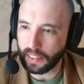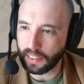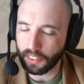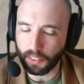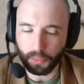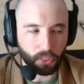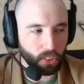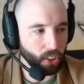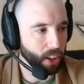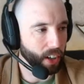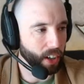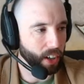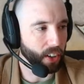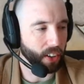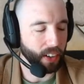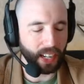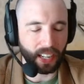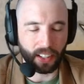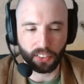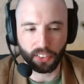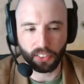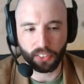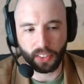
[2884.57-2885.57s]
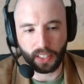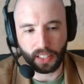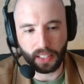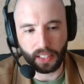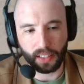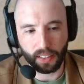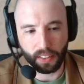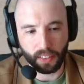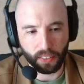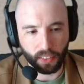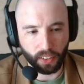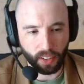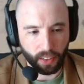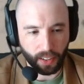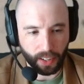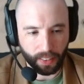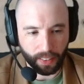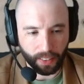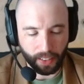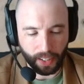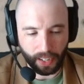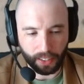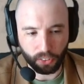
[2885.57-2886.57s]
I'm sorry y'all can't see the
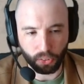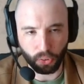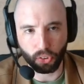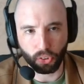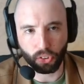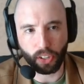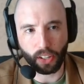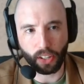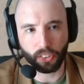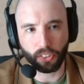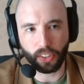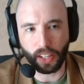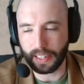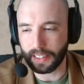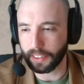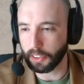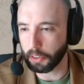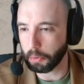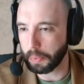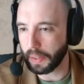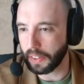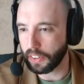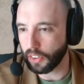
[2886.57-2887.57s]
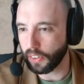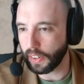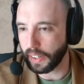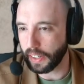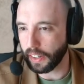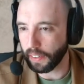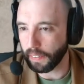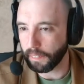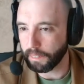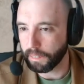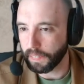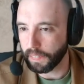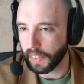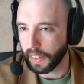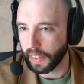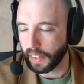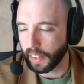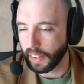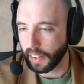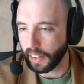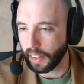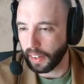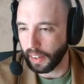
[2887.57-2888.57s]
actual settings menu here.
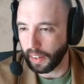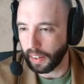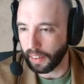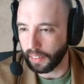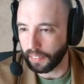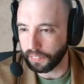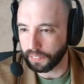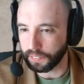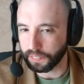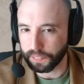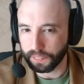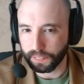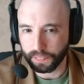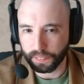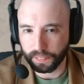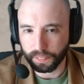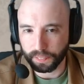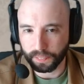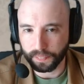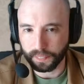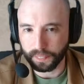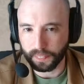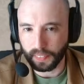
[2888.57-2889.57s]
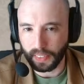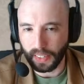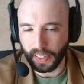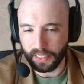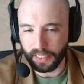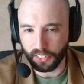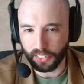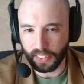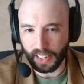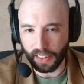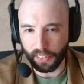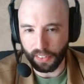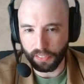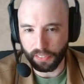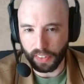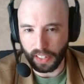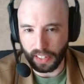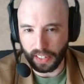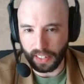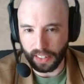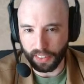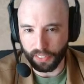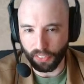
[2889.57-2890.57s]
I just can't
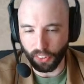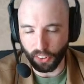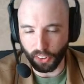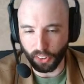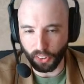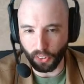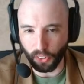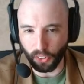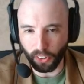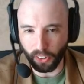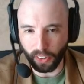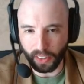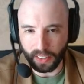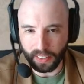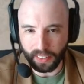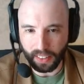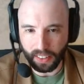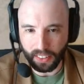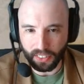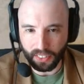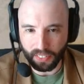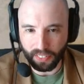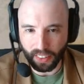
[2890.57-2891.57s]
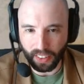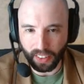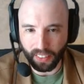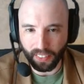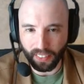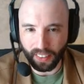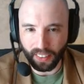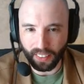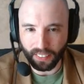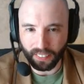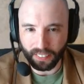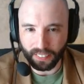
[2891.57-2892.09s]
fit it in vertical orientation very well.